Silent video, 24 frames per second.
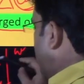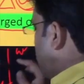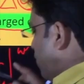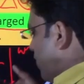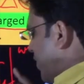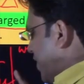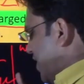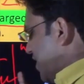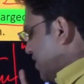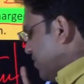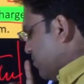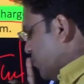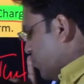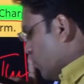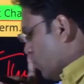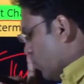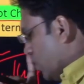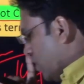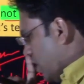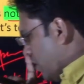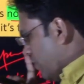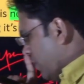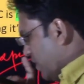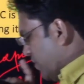innovative
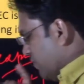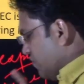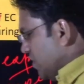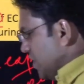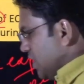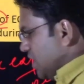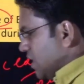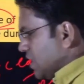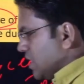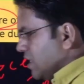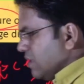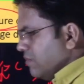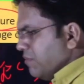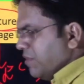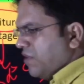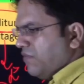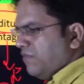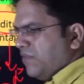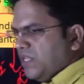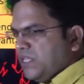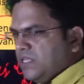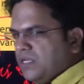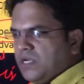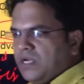program, if they are
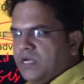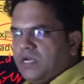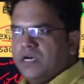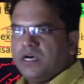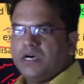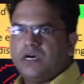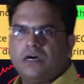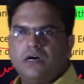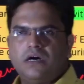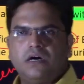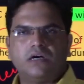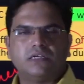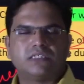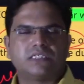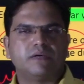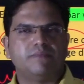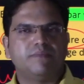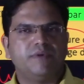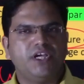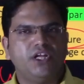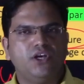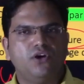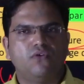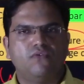coming with uh,
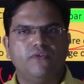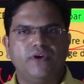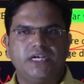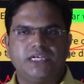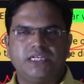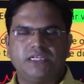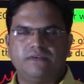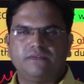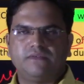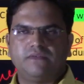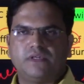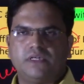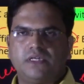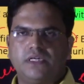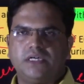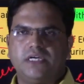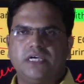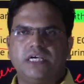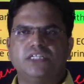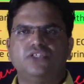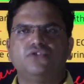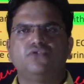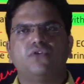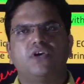some innovative uh,
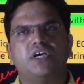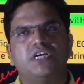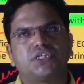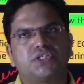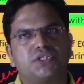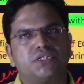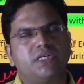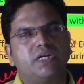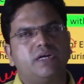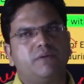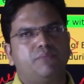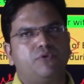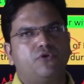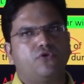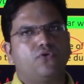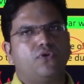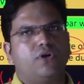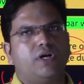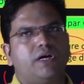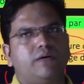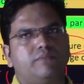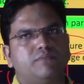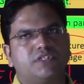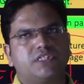educational
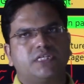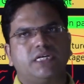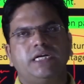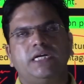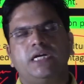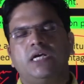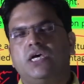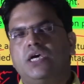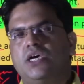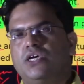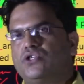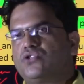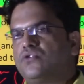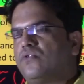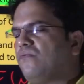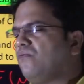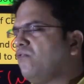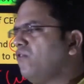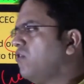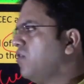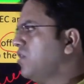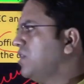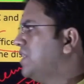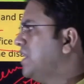programs, right? So
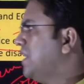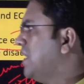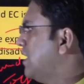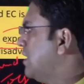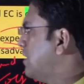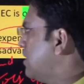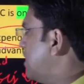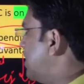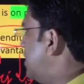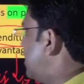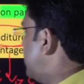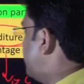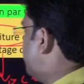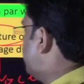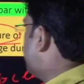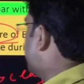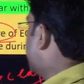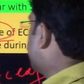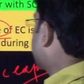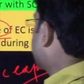for that, and if the